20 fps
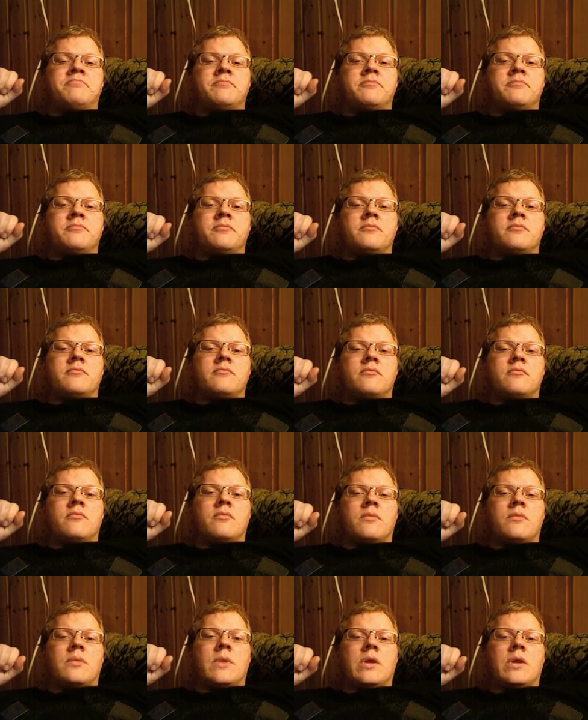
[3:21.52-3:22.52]

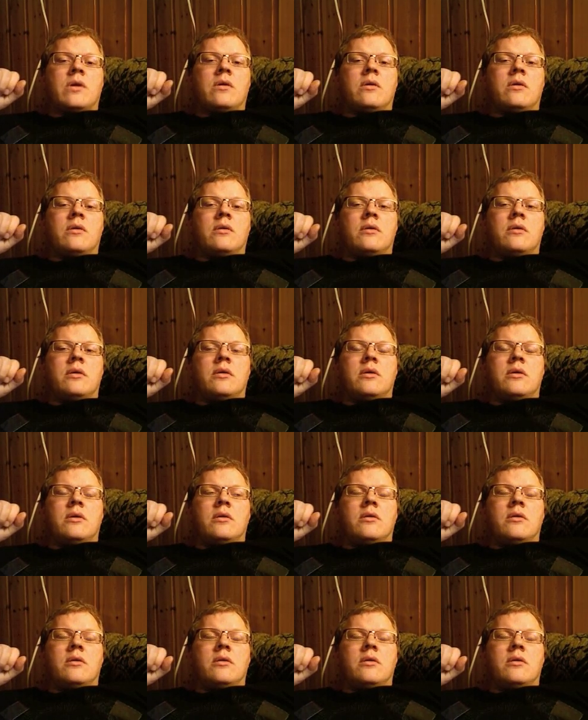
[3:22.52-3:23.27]
(silence)